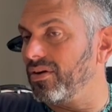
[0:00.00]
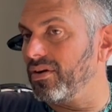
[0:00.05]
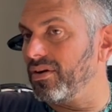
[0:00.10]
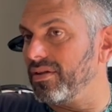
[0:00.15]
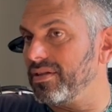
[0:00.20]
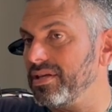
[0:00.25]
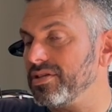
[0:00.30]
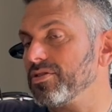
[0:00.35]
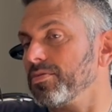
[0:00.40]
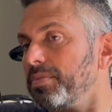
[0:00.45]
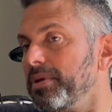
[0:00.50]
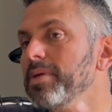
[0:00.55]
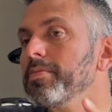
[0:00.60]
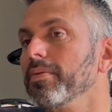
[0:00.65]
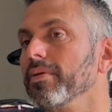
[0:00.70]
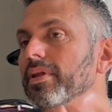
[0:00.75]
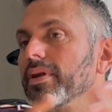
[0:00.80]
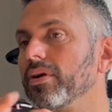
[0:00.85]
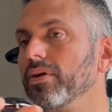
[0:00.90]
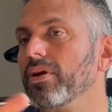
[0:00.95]
These are
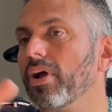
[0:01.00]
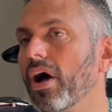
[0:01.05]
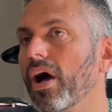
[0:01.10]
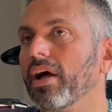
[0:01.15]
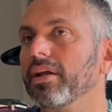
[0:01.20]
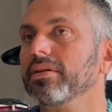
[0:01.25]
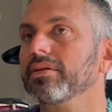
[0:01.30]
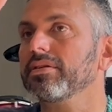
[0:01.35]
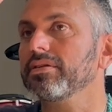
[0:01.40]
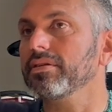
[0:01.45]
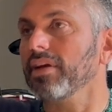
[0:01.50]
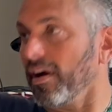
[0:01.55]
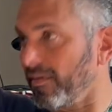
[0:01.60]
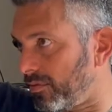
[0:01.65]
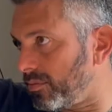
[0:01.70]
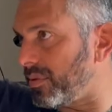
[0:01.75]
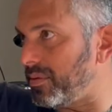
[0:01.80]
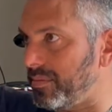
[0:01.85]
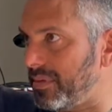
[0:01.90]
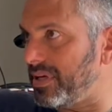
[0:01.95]
people that are not
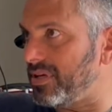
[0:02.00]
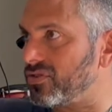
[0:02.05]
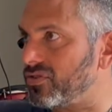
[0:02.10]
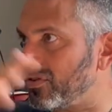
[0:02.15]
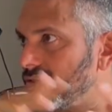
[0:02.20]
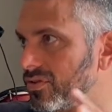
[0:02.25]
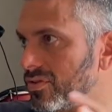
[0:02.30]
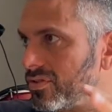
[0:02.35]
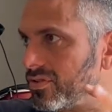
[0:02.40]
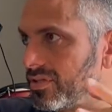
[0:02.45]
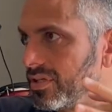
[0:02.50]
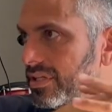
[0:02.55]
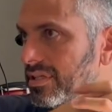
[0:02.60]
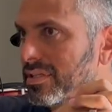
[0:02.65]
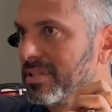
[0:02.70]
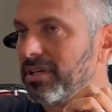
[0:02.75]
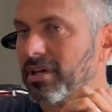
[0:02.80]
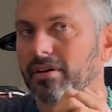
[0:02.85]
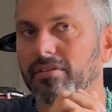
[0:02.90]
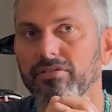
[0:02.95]
government ministers and
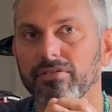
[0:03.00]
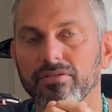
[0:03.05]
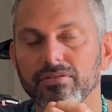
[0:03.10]
stuff,